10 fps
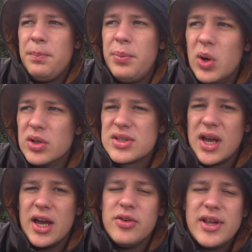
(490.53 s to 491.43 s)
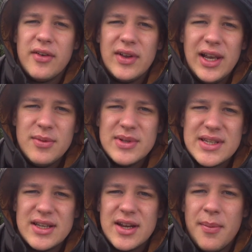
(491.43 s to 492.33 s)
But I only have a
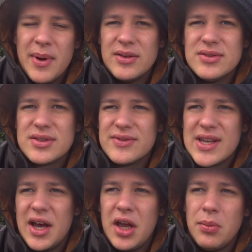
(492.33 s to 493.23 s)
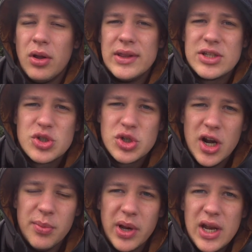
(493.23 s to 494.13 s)
limited amount of time on this
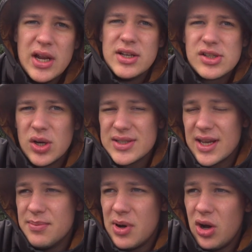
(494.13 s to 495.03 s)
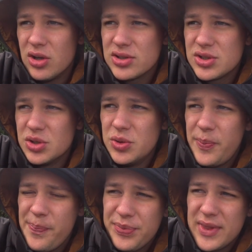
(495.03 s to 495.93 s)
trip, so I was in my hostel
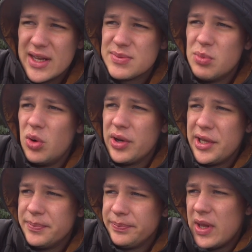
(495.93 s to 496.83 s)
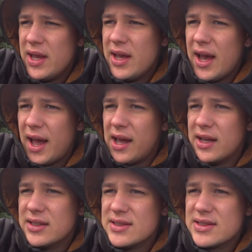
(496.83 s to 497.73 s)
this morning
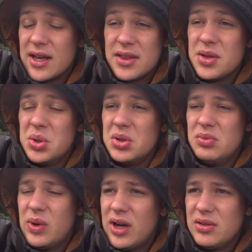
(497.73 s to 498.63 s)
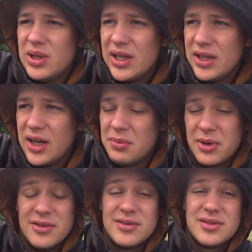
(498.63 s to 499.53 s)
and I thought, well, I'm
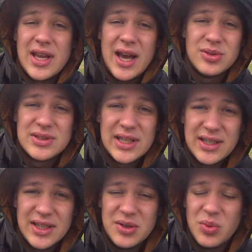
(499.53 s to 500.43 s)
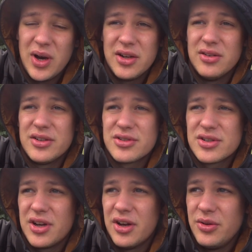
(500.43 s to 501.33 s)
going to Helsinki, why don't I
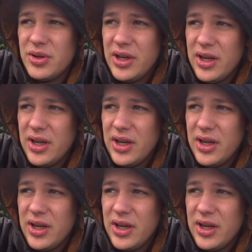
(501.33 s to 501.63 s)
just go